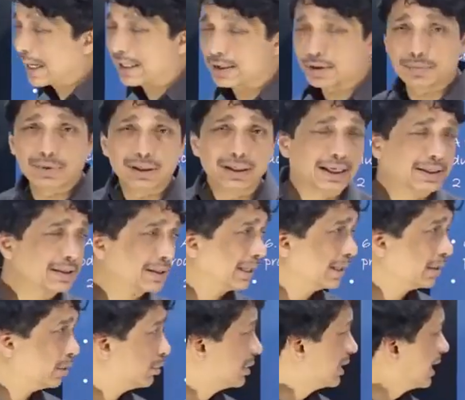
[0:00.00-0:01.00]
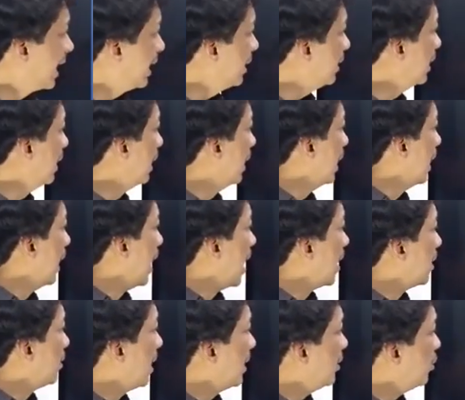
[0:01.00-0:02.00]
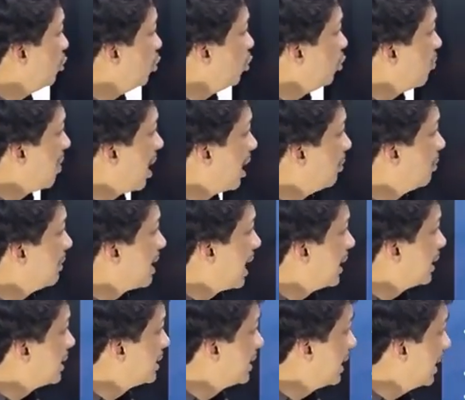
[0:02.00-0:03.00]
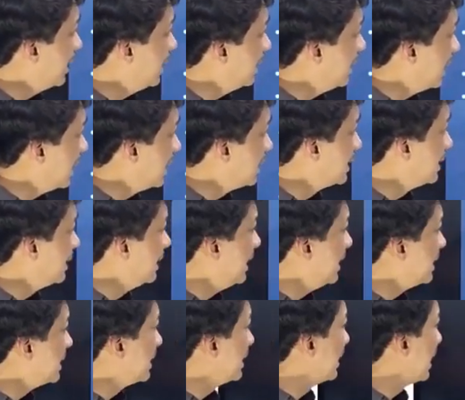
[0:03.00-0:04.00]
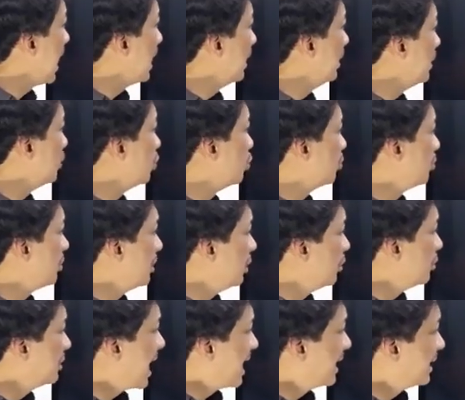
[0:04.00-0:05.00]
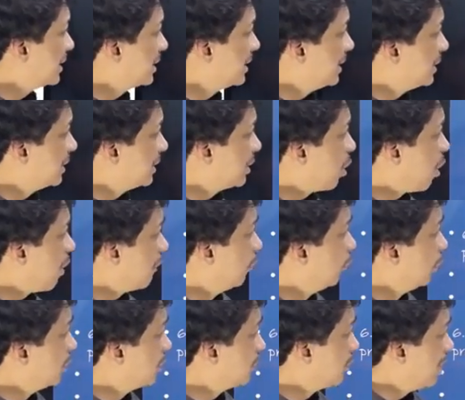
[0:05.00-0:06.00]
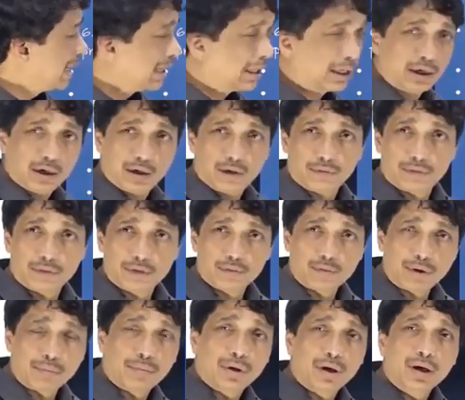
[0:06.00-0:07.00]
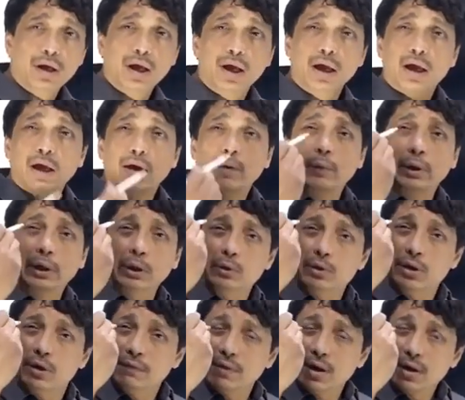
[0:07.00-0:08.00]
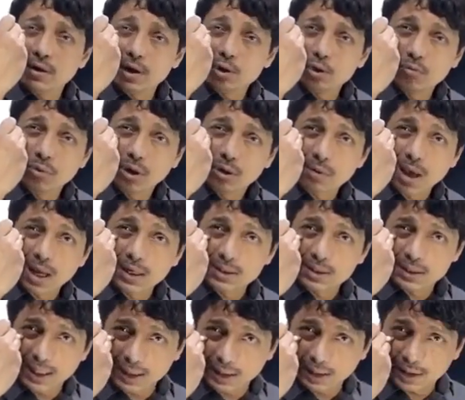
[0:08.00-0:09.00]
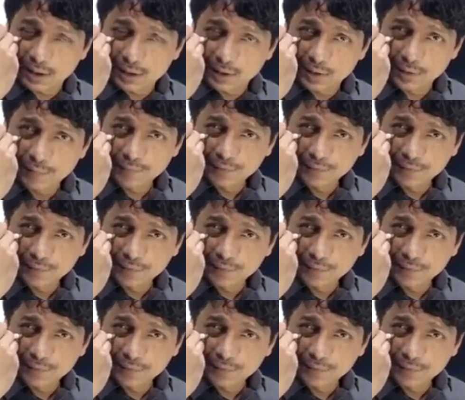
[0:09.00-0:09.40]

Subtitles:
on anatomy. Let's take a look at that. A retrobulbar anesthetic is least likely to produce anesthesia of which cranial nerve? Remember, when you give a retrobulbar anesthetic,